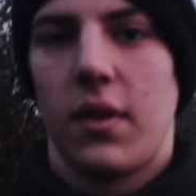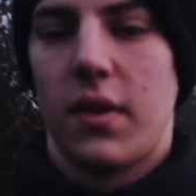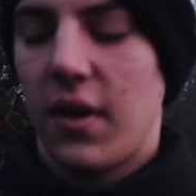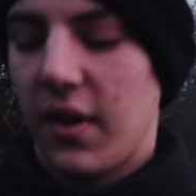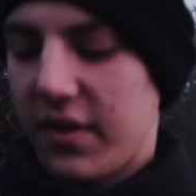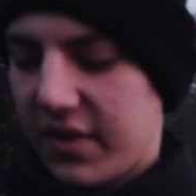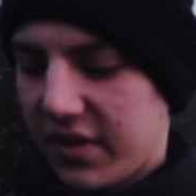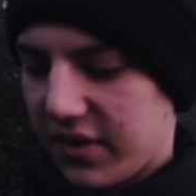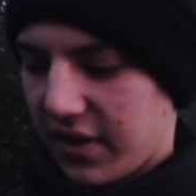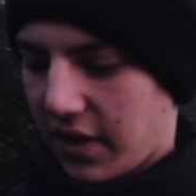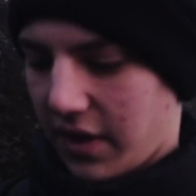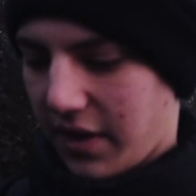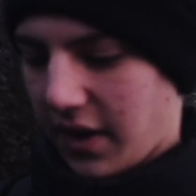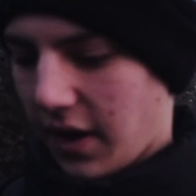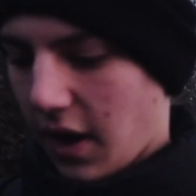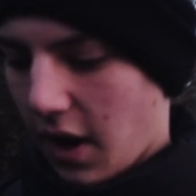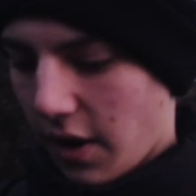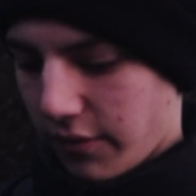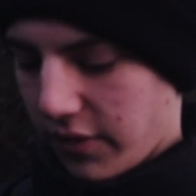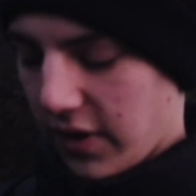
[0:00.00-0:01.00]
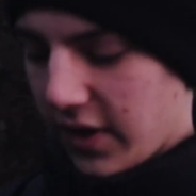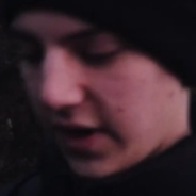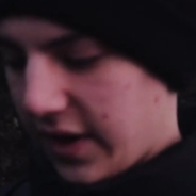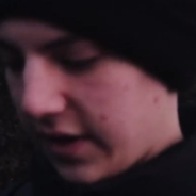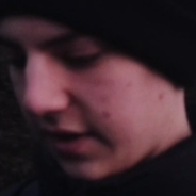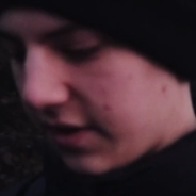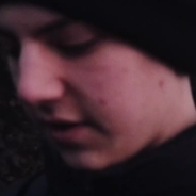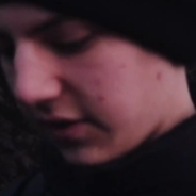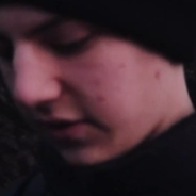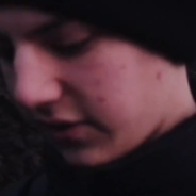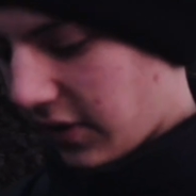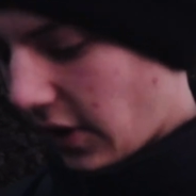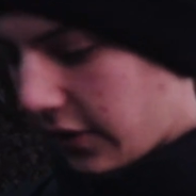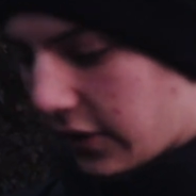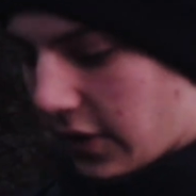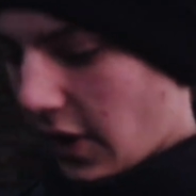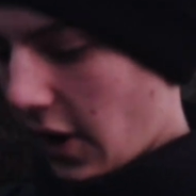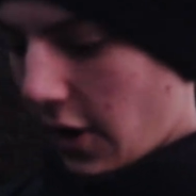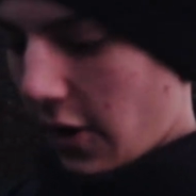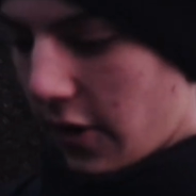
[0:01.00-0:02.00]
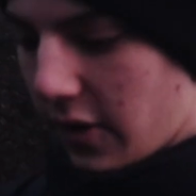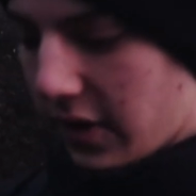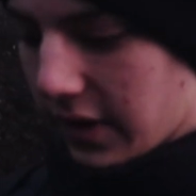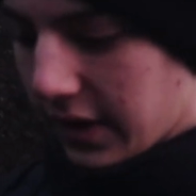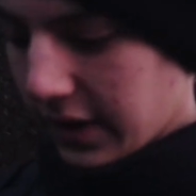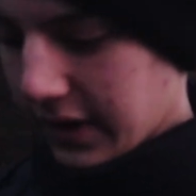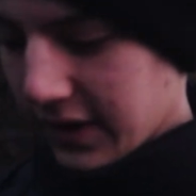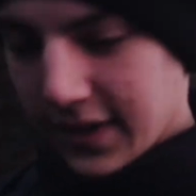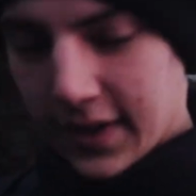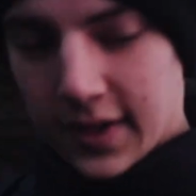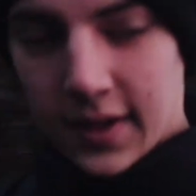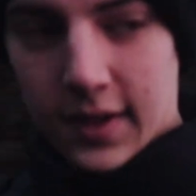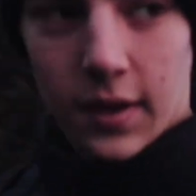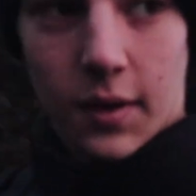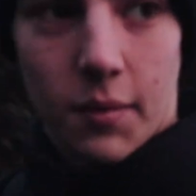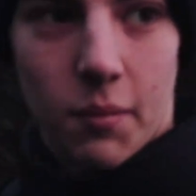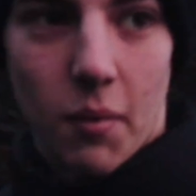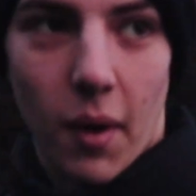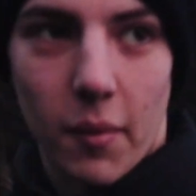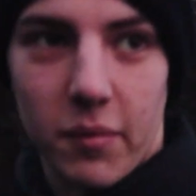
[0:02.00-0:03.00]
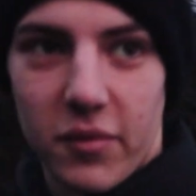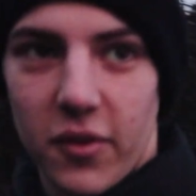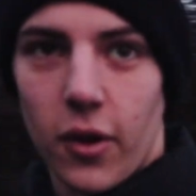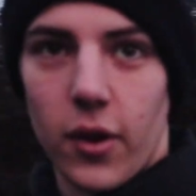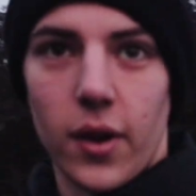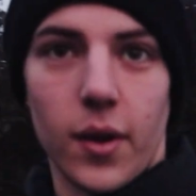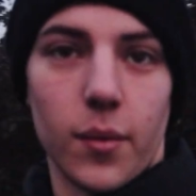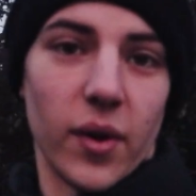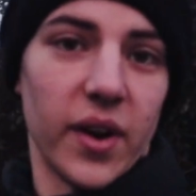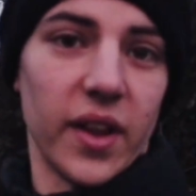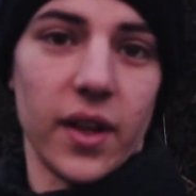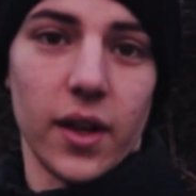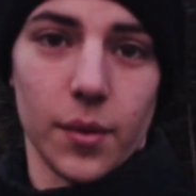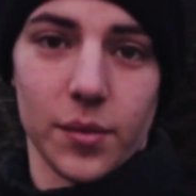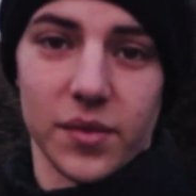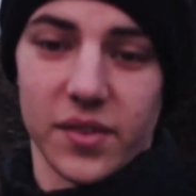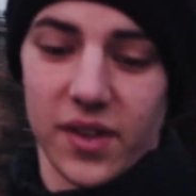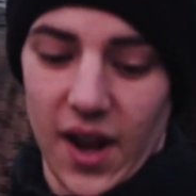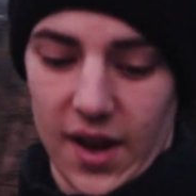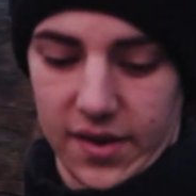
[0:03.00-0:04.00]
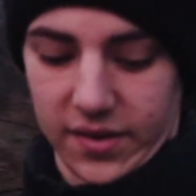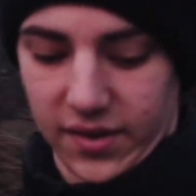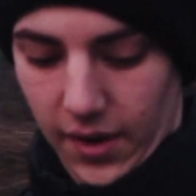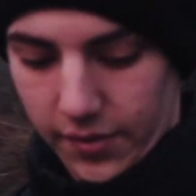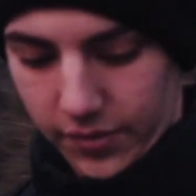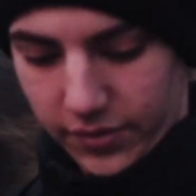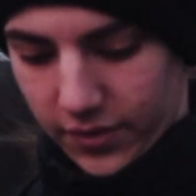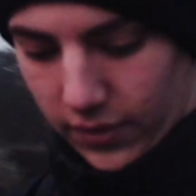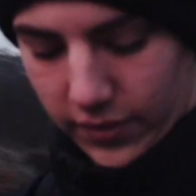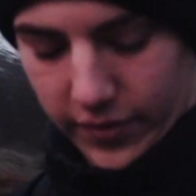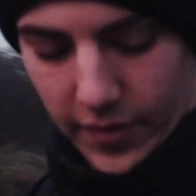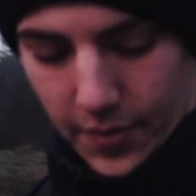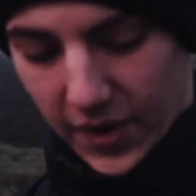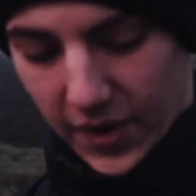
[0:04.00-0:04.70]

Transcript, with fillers: This is the thing, I really just don't know what I'm doing when it comes to landscape photography